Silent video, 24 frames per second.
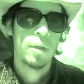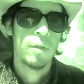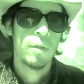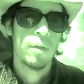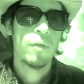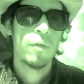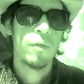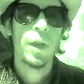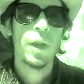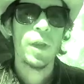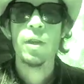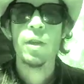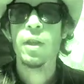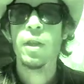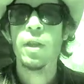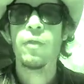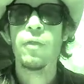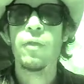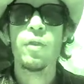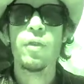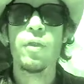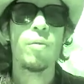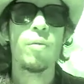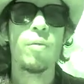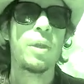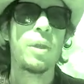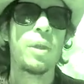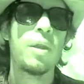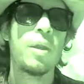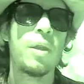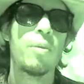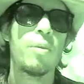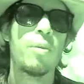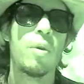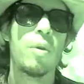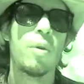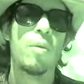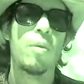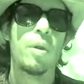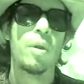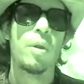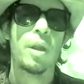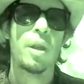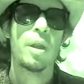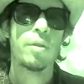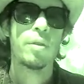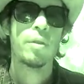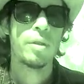Very few people
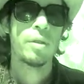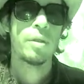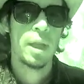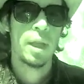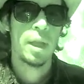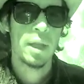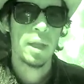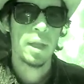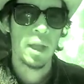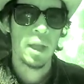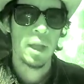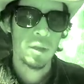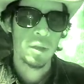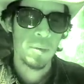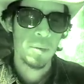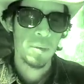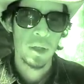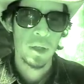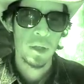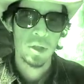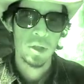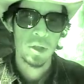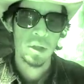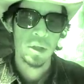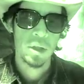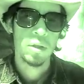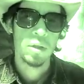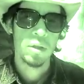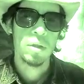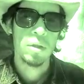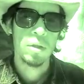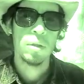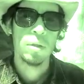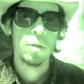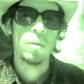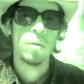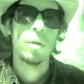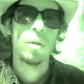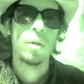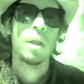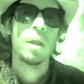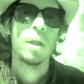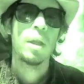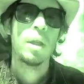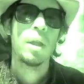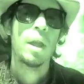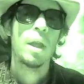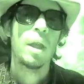would undertake an expedition to
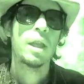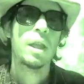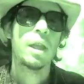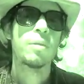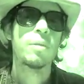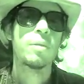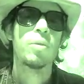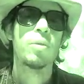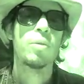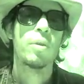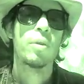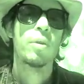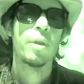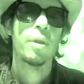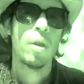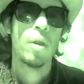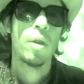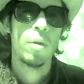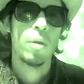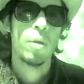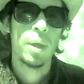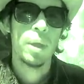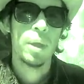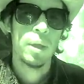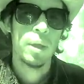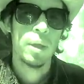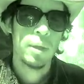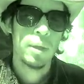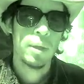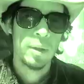explore the Gobi.